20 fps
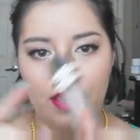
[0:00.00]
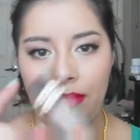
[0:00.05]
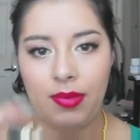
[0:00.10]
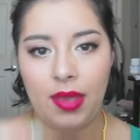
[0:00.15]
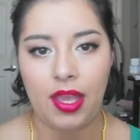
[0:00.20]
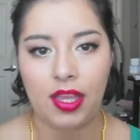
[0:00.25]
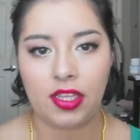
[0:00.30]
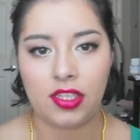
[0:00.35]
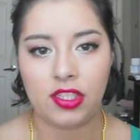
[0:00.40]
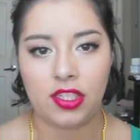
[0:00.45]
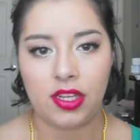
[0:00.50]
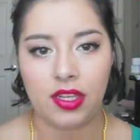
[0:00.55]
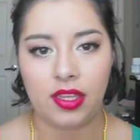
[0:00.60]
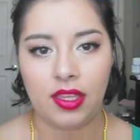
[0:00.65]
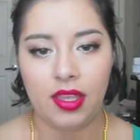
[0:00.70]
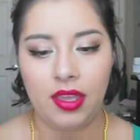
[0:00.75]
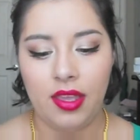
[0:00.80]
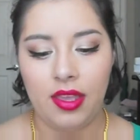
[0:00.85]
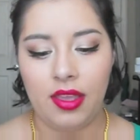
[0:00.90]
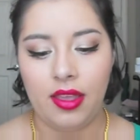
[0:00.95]
packaging.
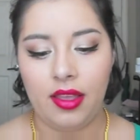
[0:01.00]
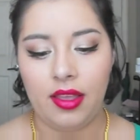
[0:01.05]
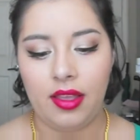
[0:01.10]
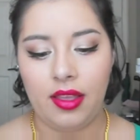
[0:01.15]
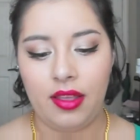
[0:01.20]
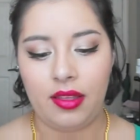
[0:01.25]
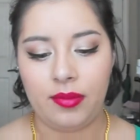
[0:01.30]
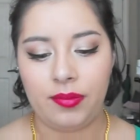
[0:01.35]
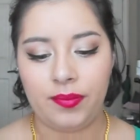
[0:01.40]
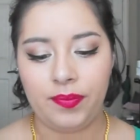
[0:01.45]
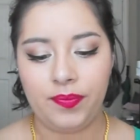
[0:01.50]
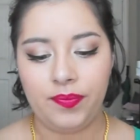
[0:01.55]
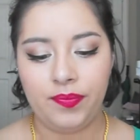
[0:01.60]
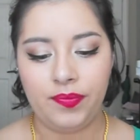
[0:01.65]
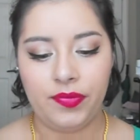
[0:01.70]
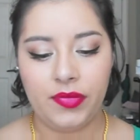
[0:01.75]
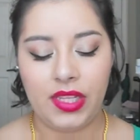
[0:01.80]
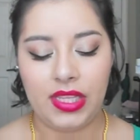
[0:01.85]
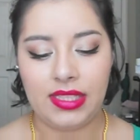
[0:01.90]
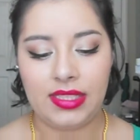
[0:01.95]

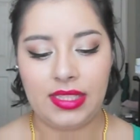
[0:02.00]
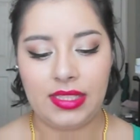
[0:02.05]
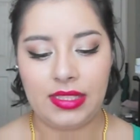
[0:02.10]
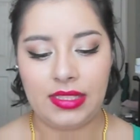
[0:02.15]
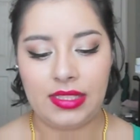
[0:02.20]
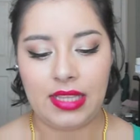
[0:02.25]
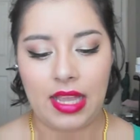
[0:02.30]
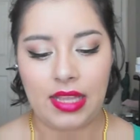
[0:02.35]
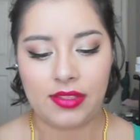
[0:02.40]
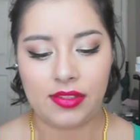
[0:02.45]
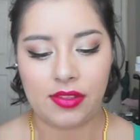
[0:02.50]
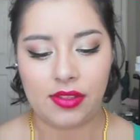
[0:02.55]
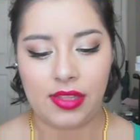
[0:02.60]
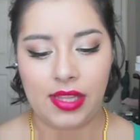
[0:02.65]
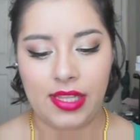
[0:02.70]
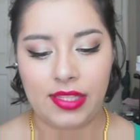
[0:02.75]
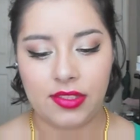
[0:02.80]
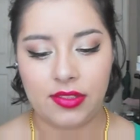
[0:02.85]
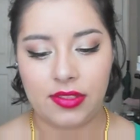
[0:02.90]
It's a Dazzle Glass.